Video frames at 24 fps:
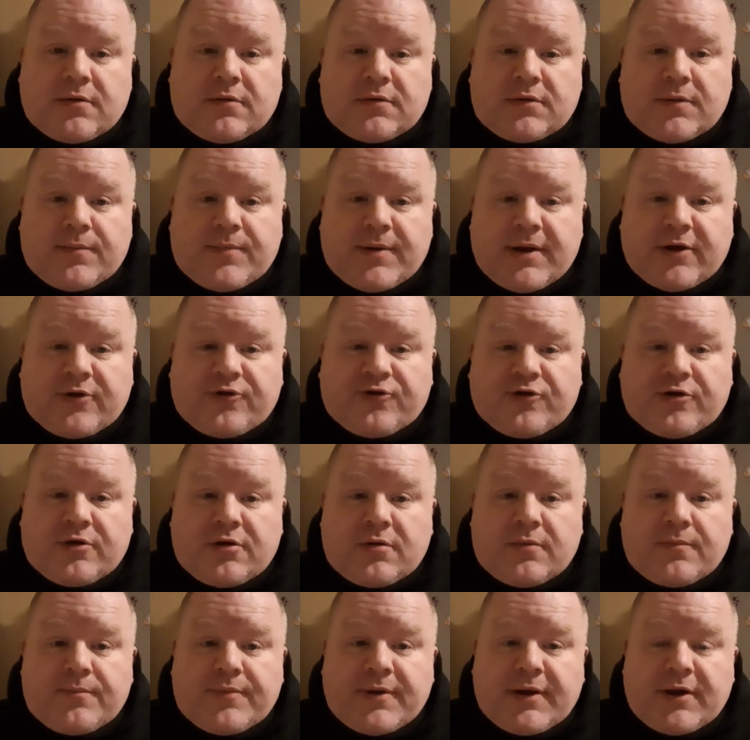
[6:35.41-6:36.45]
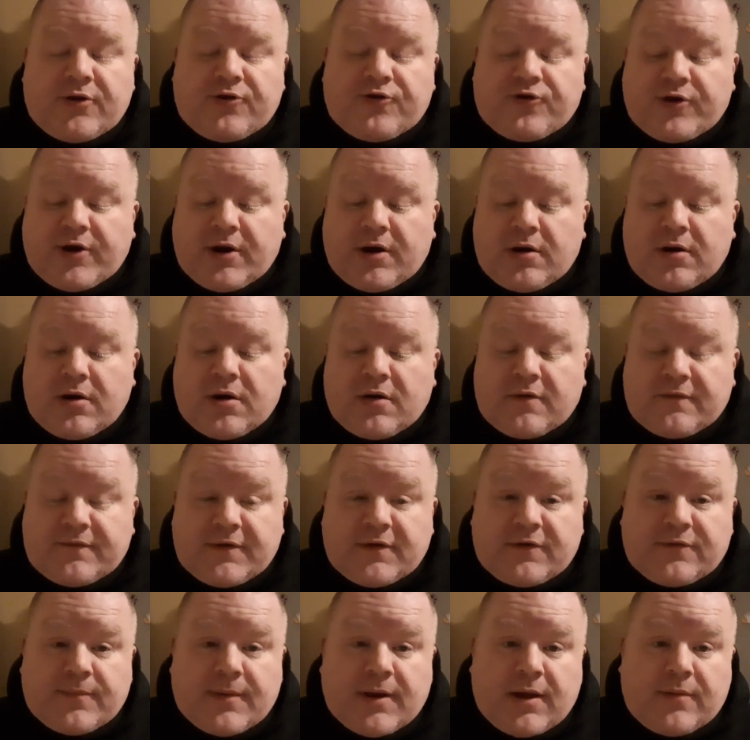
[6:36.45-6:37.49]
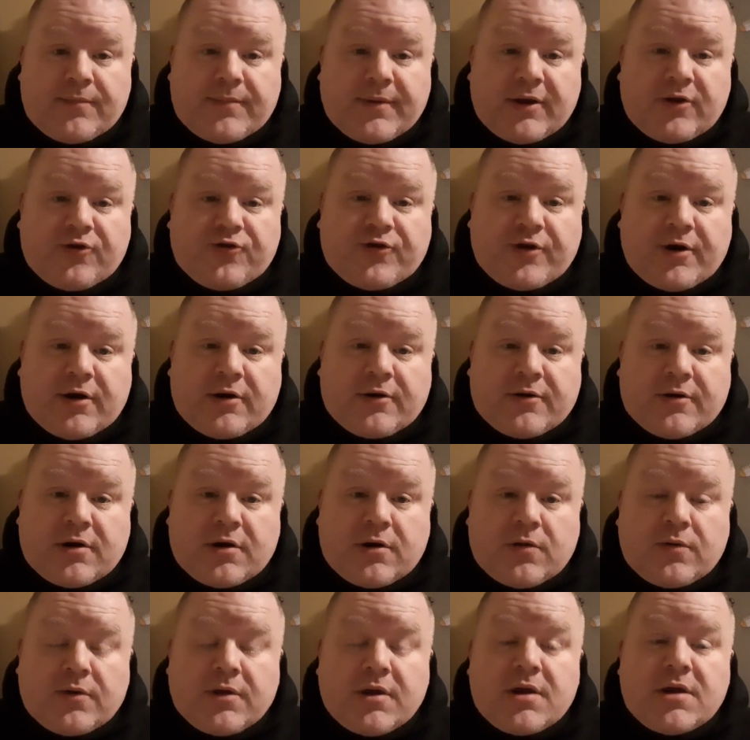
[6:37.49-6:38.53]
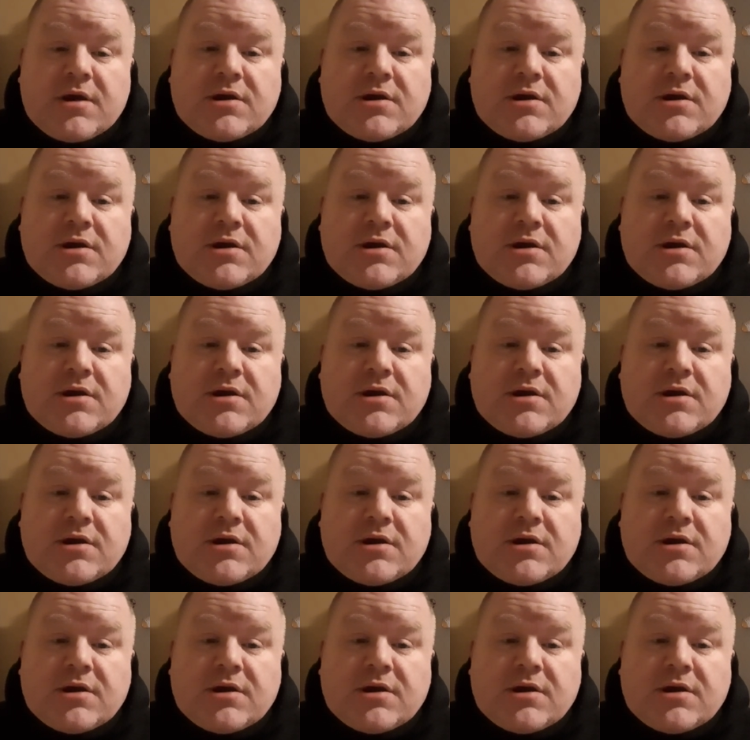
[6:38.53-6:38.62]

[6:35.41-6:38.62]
the picture being shared of this man being shared around,